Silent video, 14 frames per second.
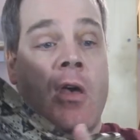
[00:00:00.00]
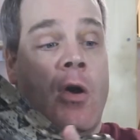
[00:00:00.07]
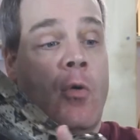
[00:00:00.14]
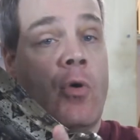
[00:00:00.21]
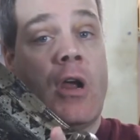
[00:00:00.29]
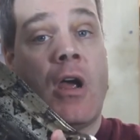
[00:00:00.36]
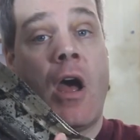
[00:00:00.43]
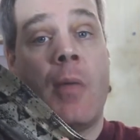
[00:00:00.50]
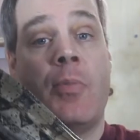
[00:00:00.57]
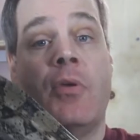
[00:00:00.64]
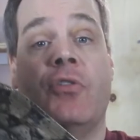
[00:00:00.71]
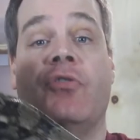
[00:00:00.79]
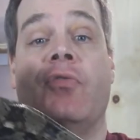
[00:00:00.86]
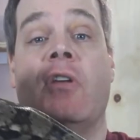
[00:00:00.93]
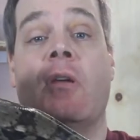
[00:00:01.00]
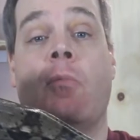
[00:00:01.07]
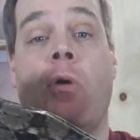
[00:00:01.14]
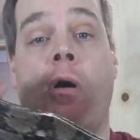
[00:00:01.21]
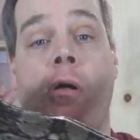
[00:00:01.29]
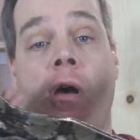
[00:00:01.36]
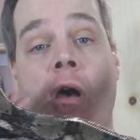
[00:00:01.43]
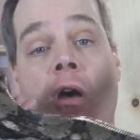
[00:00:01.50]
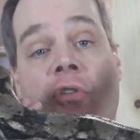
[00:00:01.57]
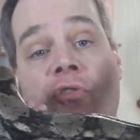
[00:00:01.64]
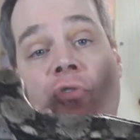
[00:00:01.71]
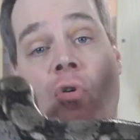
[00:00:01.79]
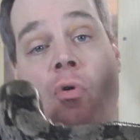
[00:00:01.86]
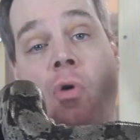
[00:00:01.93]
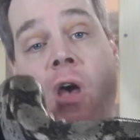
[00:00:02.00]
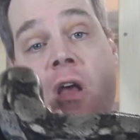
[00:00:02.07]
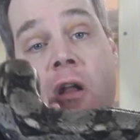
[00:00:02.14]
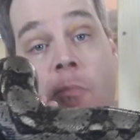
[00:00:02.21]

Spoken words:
When I got this female, I also had